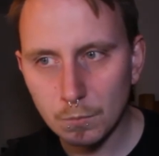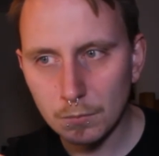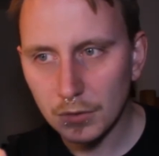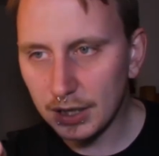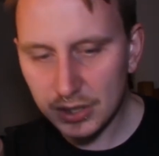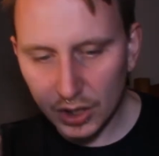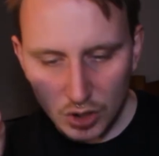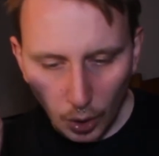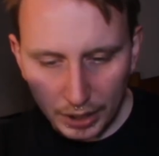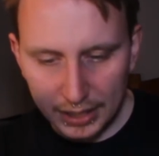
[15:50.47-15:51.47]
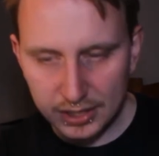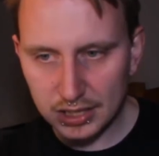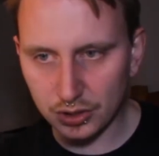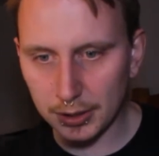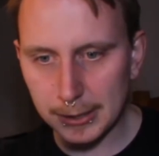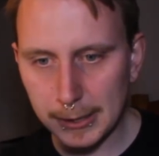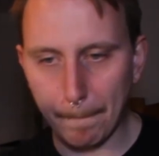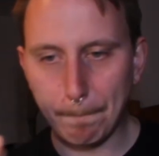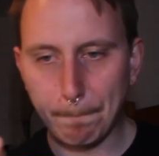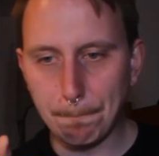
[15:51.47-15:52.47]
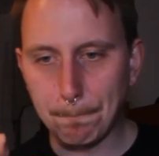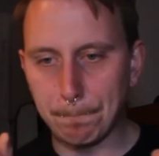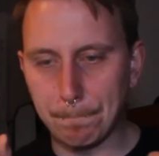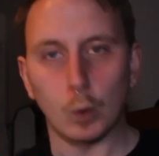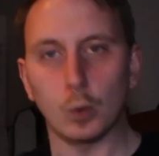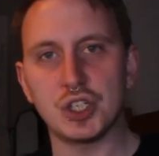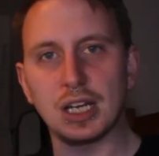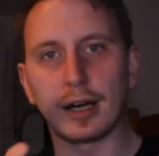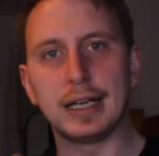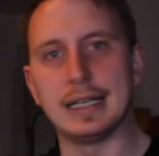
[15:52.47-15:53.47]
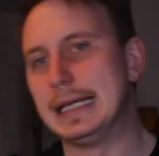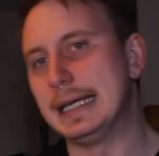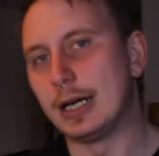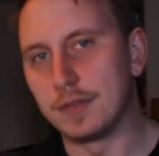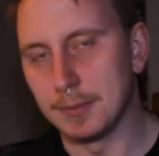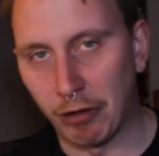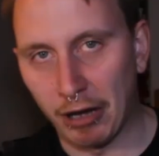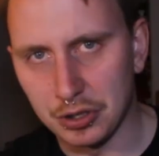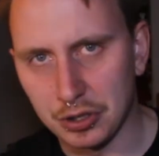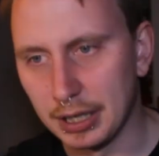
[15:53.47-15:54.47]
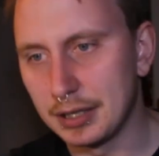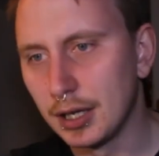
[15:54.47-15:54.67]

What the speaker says: this non-existent bullshit idea of oppression, that